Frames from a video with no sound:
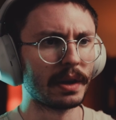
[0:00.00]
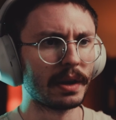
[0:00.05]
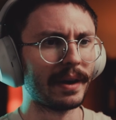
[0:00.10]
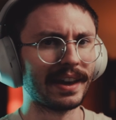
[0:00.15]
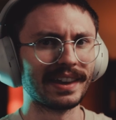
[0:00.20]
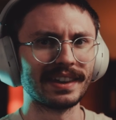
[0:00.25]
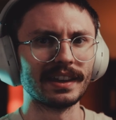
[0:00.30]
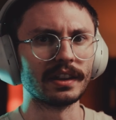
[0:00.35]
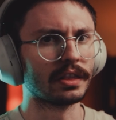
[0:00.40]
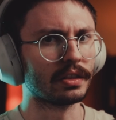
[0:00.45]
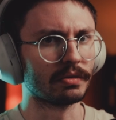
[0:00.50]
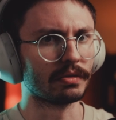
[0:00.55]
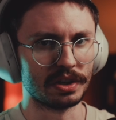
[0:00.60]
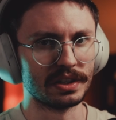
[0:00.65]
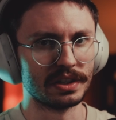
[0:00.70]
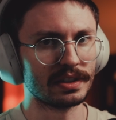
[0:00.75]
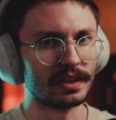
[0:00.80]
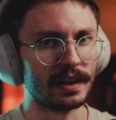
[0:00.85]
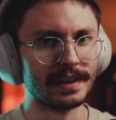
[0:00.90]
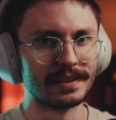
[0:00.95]
get 3
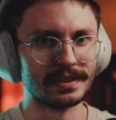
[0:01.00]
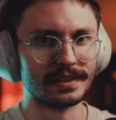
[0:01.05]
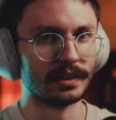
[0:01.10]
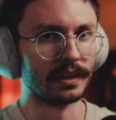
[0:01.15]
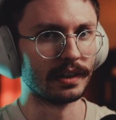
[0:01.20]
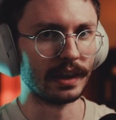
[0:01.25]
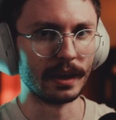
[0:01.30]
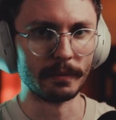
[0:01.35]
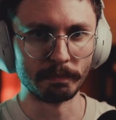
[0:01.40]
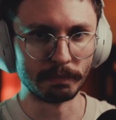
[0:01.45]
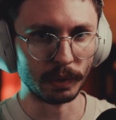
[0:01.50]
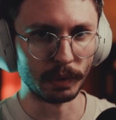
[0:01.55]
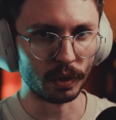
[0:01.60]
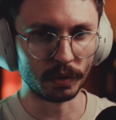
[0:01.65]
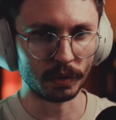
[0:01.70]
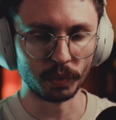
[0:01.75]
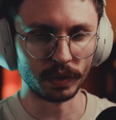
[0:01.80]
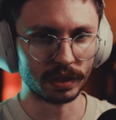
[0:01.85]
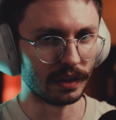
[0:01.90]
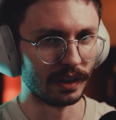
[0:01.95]
slides in and get bored
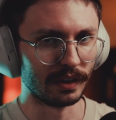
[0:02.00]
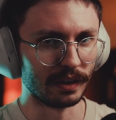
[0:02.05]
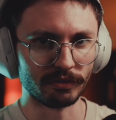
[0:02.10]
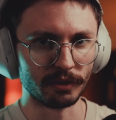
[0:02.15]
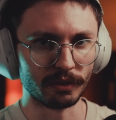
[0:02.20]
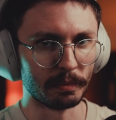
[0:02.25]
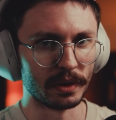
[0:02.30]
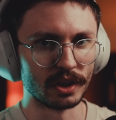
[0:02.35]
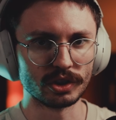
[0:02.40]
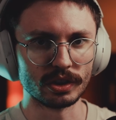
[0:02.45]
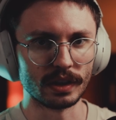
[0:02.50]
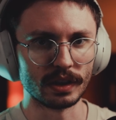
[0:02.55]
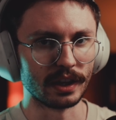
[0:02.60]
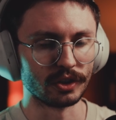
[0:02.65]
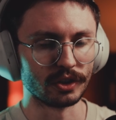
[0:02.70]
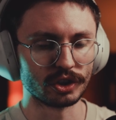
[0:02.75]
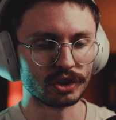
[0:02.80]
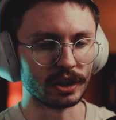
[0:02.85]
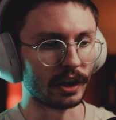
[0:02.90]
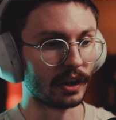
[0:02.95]
with the information that you're
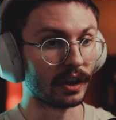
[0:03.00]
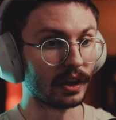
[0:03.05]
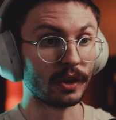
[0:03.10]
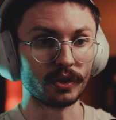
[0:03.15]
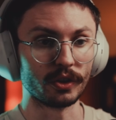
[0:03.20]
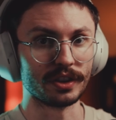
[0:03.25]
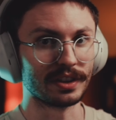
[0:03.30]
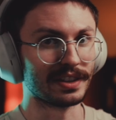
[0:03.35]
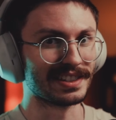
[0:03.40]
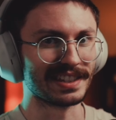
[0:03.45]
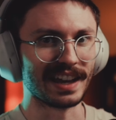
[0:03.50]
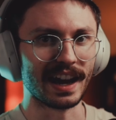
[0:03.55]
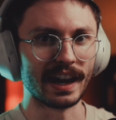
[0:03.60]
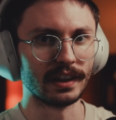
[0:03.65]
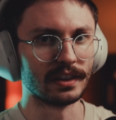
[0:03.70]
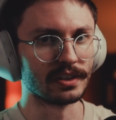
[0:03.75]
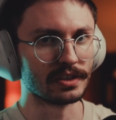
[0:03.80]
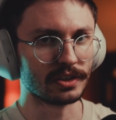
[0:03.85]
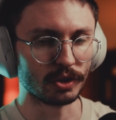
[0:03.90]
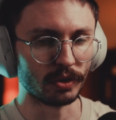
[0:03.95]
sharing, or the design
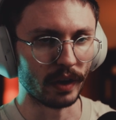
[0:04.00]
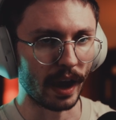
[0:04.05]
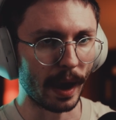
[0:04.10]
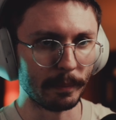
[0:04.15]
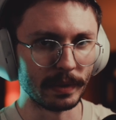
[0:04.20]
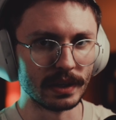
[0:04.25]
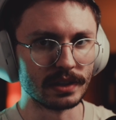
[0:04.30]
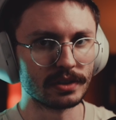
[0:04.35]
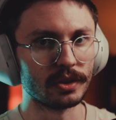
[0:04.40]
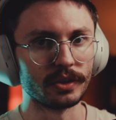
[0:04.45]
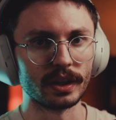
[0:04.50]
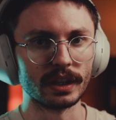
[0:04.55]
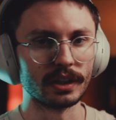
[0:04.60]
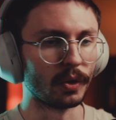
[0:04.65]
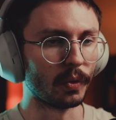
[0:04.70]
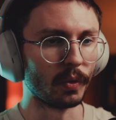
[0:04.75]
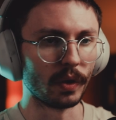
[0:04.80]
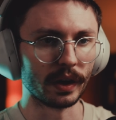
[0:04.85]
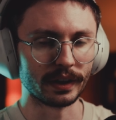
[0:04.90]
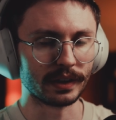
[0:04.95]
is crappy, so they don't
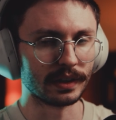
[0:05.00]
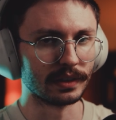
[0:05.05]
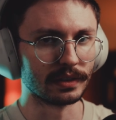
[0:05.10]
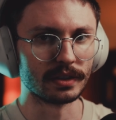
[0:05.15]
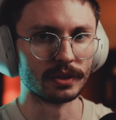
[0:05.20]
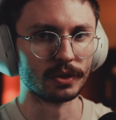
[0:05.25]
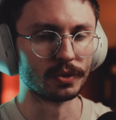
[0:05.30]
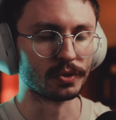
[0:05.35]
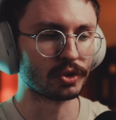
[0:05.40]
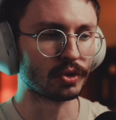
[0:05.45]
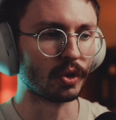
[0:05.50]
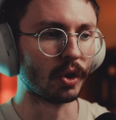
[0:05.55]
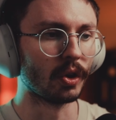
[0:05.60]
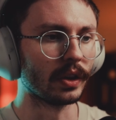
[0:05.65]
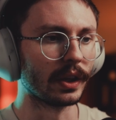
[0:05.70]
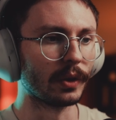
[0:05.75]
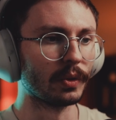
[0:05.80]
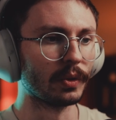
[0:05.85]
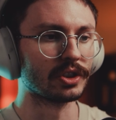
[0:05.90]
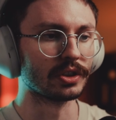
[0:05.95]
want to continue scrolling,
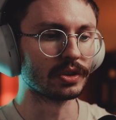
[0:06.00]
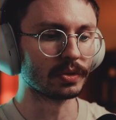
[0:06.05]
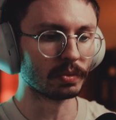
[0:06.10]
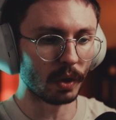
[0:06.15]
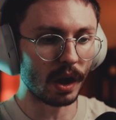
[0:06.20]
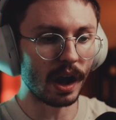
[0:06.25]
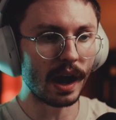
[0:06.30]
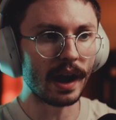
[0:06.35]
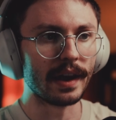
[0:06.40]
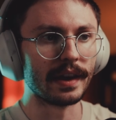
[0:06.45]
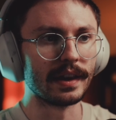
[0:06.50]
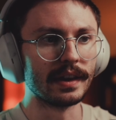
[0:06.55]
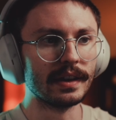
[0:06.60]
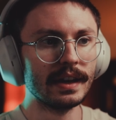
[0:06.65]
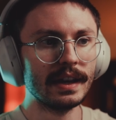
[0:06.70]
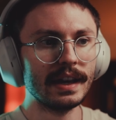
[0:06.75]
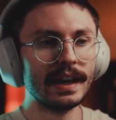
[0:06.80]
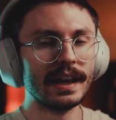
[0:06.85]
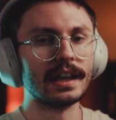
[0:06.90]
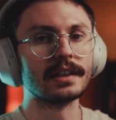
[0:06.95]
which is why
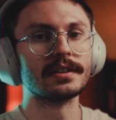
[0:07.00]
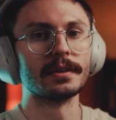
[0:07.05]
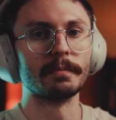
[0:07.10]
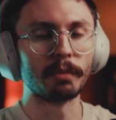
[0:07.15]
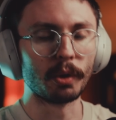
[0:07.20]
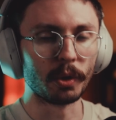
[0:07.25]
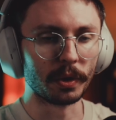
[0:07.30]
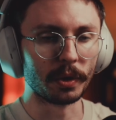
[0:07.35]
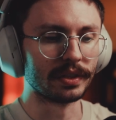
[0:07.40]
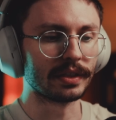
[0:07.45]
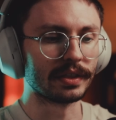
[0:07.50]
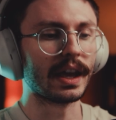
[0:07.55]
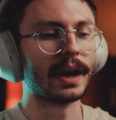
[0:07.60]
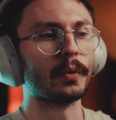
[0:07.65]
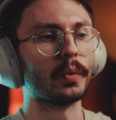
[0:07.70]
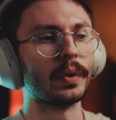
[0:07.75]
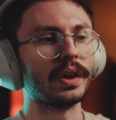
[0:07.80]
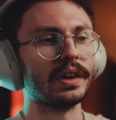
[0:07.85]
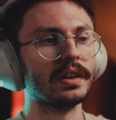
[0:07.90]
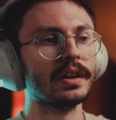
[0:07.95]
it's important that
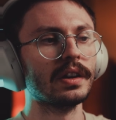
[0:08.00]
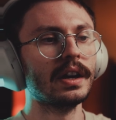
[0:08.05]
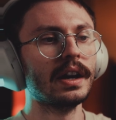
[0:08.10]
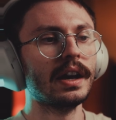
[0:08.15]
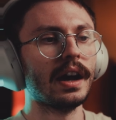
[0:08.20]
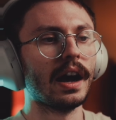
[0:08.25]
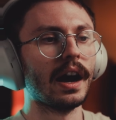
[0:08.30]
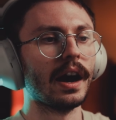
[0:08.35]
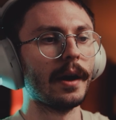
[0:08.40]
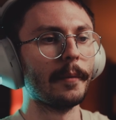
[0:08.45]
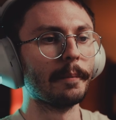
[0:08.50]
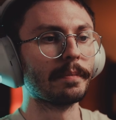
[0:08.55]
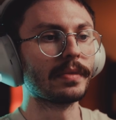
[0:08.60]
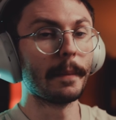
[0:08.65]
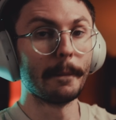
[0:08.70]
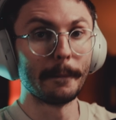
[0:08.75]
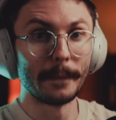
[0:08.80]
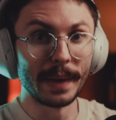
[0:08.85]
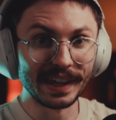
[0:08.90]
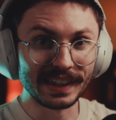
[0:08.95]
we
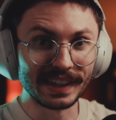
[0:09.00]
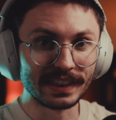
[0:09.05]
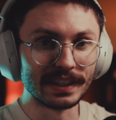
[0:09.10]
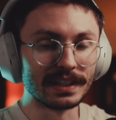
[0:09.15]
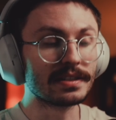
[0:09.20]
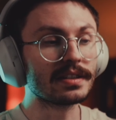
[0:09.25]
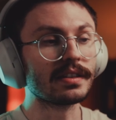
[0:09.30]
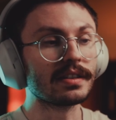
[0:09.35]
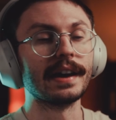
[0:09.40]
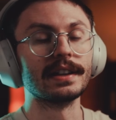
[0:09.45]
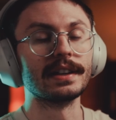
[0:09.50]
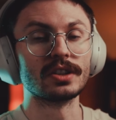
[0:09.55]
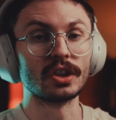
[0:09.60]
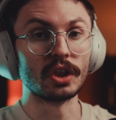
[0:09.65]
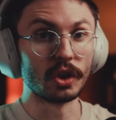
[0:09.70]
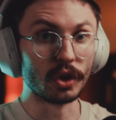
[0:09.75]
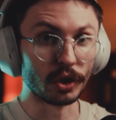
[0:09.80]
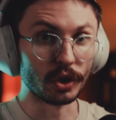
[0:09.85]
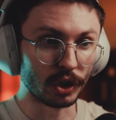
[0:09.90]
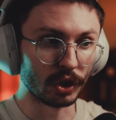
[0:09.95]
make these slides
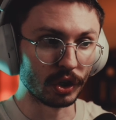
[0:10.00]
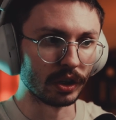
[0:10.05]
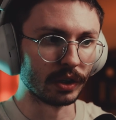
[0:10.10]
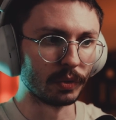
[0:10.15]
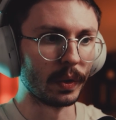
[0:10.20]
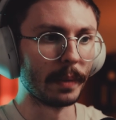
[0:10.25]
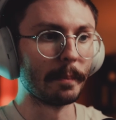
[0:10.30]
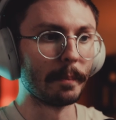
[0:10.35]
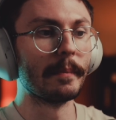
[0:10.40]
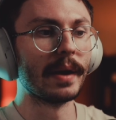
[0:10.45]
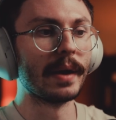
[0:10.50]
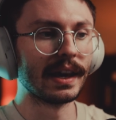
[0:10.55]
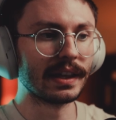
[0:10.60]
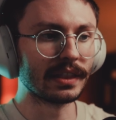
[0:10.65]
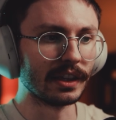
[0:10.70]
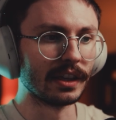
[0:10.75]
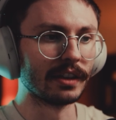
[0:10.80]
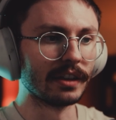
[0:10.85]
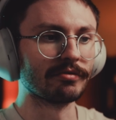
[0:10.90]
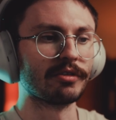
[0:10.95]
look good. We make
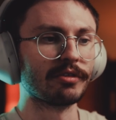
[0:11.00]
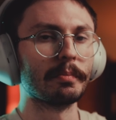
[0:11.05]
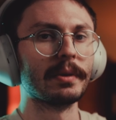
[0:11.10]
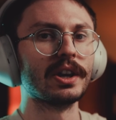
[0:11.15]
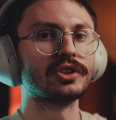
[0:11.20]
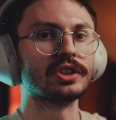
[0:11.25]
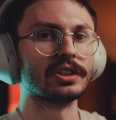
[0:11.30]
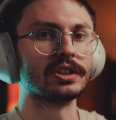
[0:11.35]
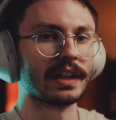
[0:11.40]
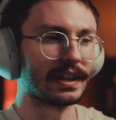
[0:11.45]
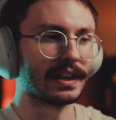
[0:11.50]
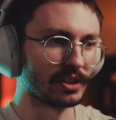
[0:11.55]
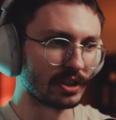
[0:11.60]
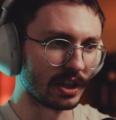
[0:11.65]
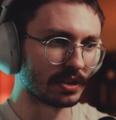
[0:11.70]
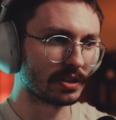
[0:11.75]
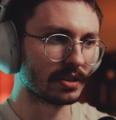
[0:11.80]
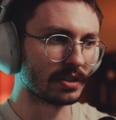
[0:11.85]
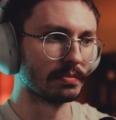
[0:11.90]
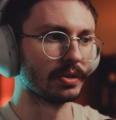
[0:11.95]
the information
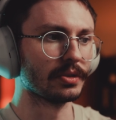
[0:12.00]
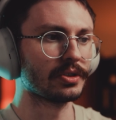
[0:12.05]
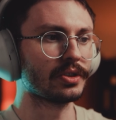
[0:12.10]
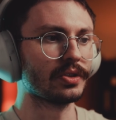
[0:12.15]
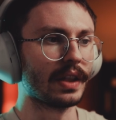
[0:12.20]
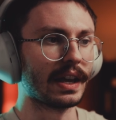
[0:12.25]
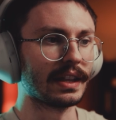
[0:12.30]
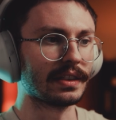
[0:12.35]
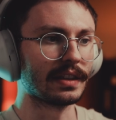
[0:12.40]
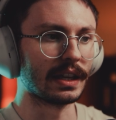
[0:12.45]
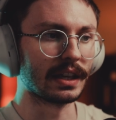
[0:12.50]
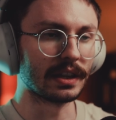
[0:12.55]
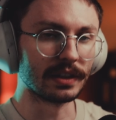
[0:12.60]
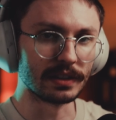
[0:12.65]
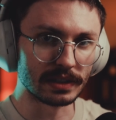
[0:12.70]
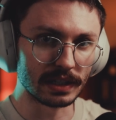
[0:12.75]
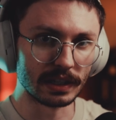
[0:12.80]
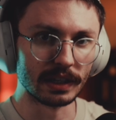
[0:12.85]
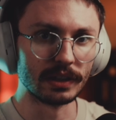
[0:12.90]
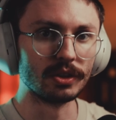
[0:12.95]
digestible so that they
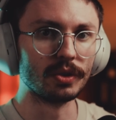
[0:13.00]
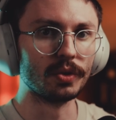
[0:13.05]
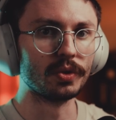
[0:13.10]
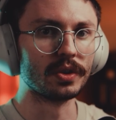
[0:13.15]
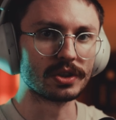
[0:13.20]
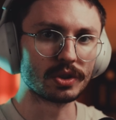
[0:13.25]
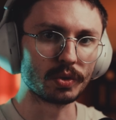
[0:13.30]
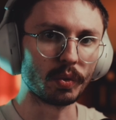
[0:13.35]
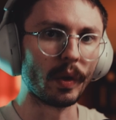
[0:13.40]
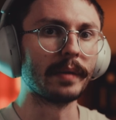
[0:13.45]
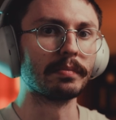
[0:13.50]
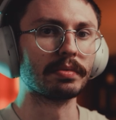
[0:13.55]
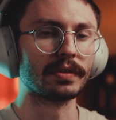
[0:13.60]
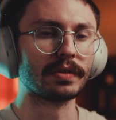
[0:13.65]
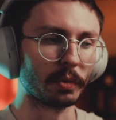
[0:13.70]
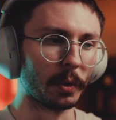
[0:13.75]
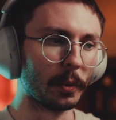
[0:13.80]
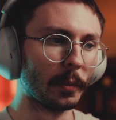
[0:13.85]
continue to swipe through.